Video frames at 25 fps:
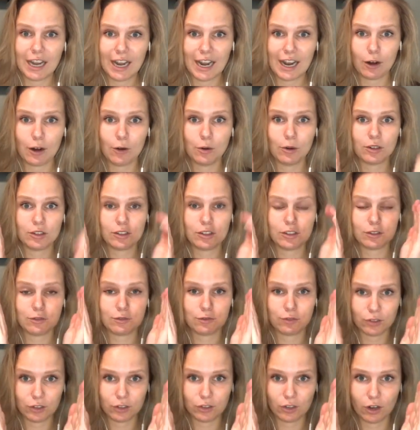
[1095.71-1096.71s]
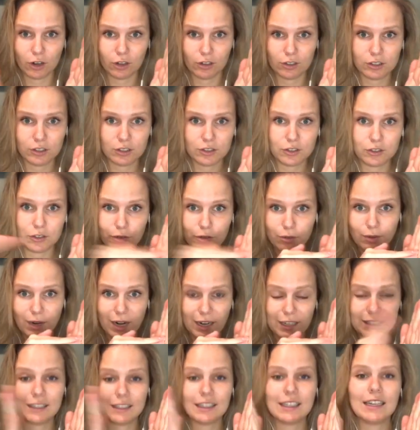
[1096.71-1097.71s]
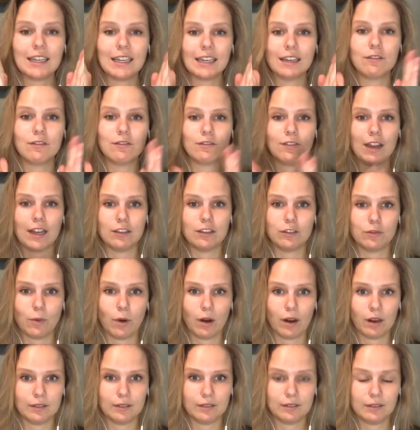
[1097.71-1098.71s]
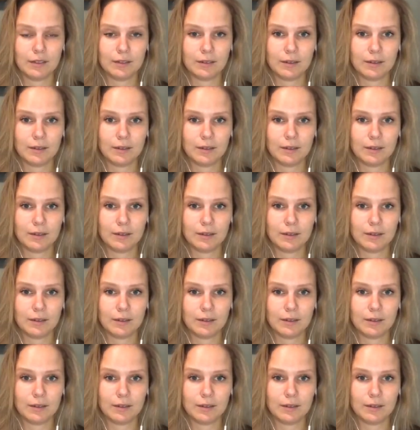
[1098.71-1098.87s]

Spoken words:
hours for dollars directly in phase 1.